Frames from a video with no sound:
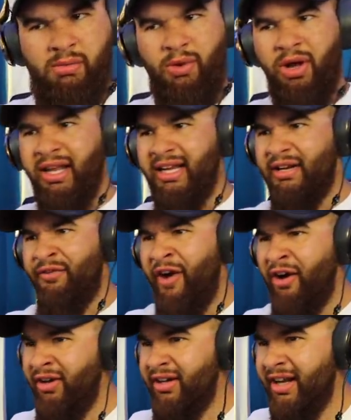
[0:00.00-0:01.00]
Boy, look at the
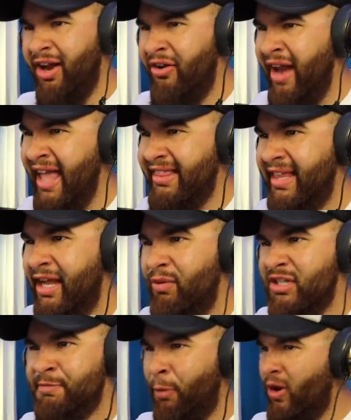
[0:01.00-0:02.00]
vertical on that thing.
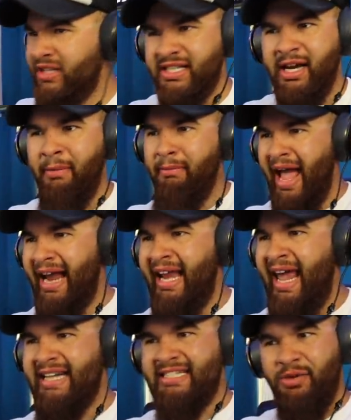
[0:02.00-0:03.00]
When sports come back in
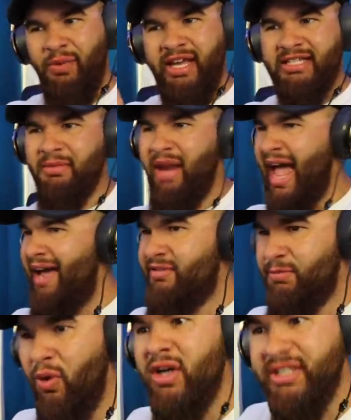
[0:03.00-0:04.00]
action and we get some live
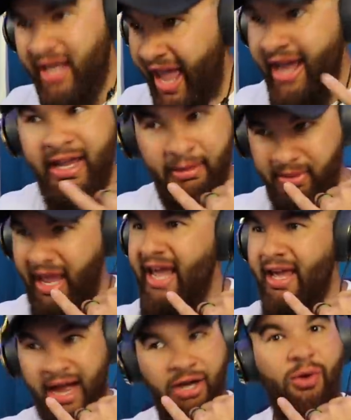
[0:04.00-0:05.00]
sports, hey,
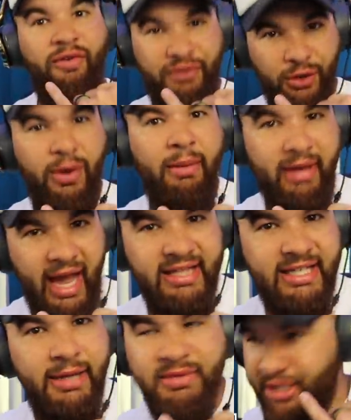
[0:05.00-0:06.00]
NBA, I know a few
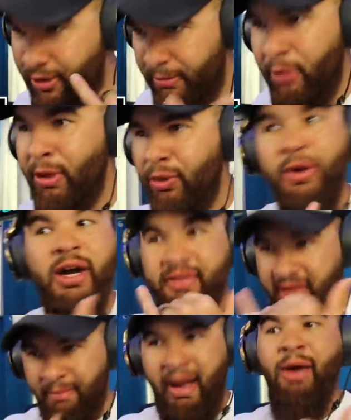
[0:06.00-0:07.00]
NBA teams that are boo-boo.
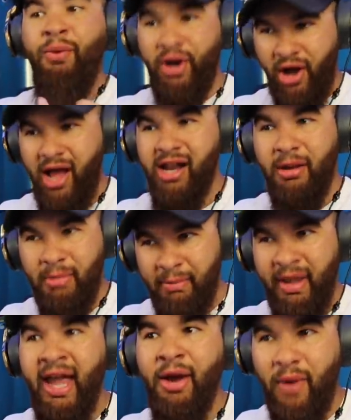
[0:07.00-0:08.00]
They might want to holler at my
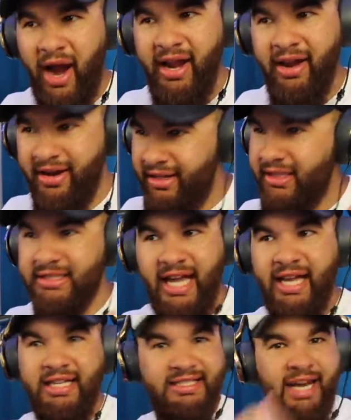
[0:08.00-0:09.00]
man right here. He looks
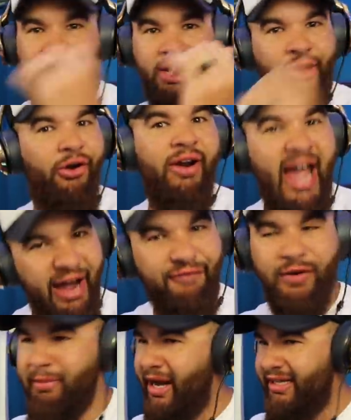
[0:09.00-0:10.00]
like he's dunking on
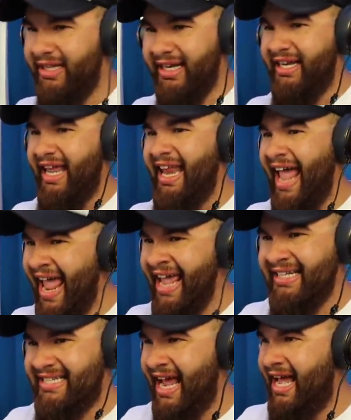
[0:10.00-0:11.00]
everybody. Look at that
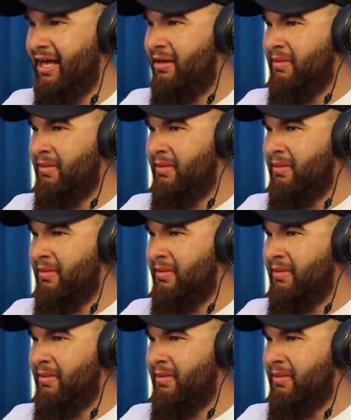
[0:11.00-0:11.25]
hang time.